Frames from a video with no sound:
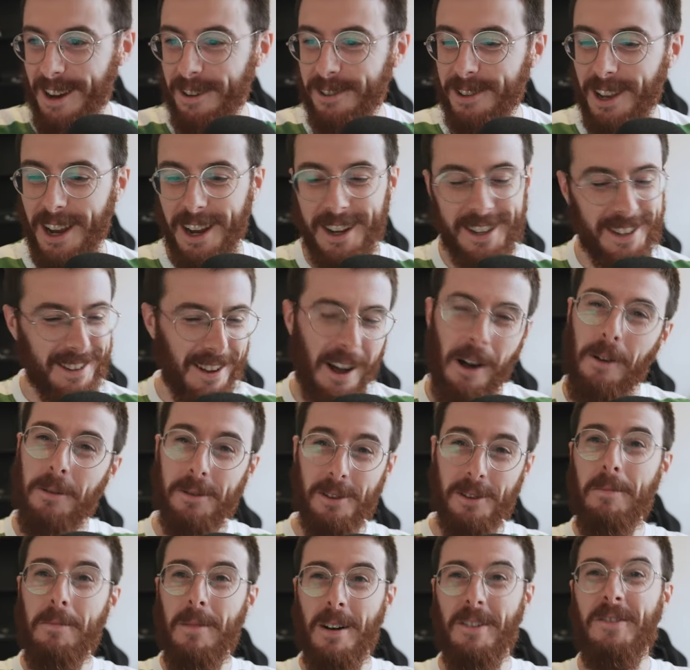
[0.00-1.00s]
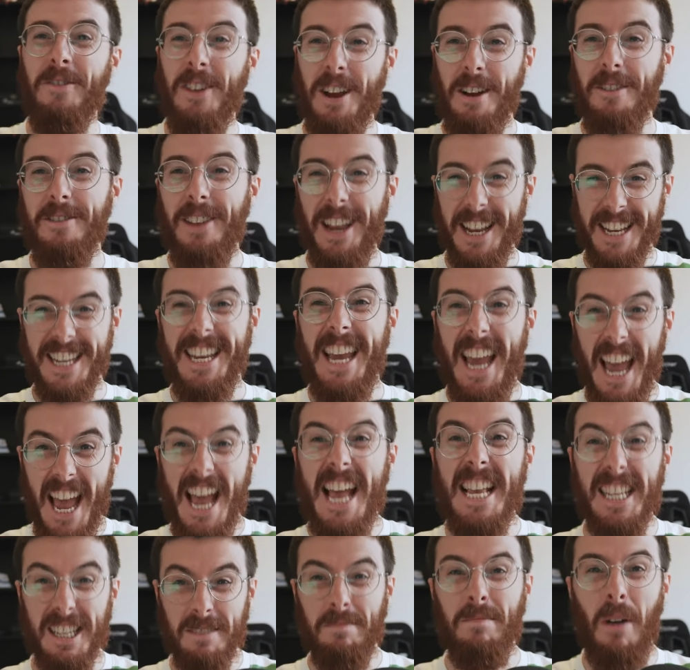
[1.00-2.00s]
I was on my feet. I was like,
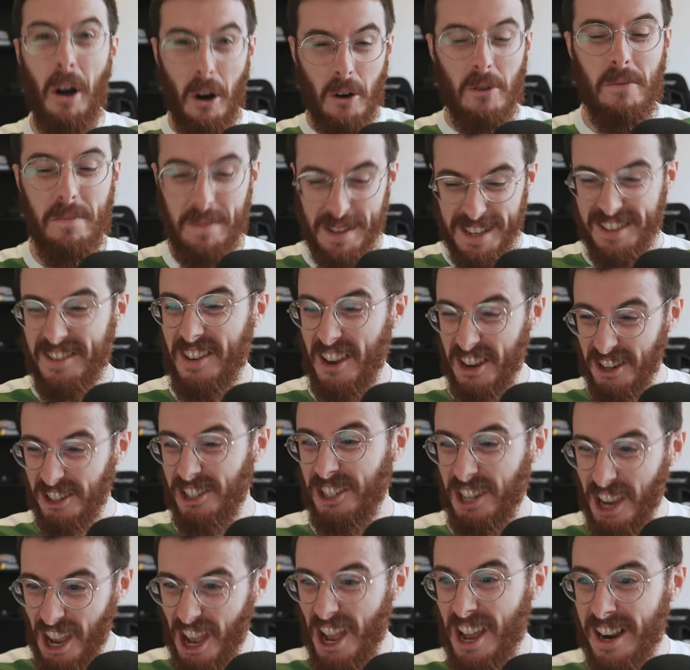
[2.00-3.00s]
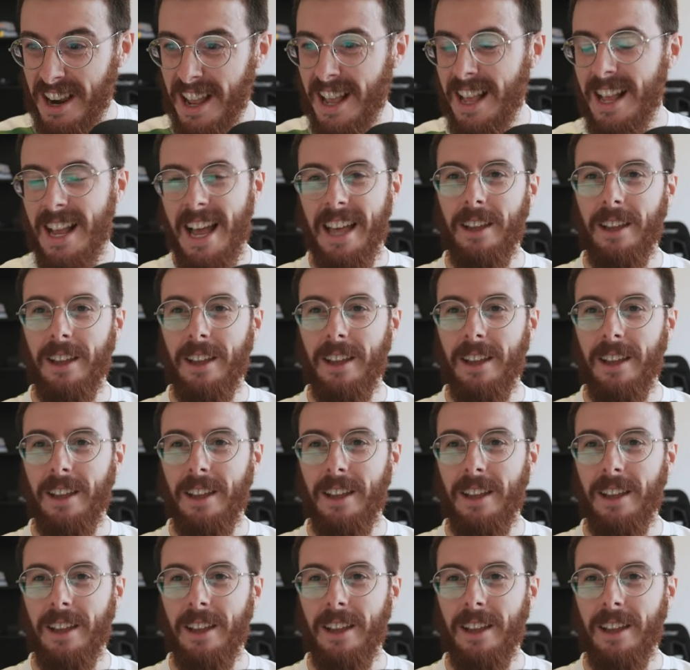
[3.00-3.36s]
yes, pole position.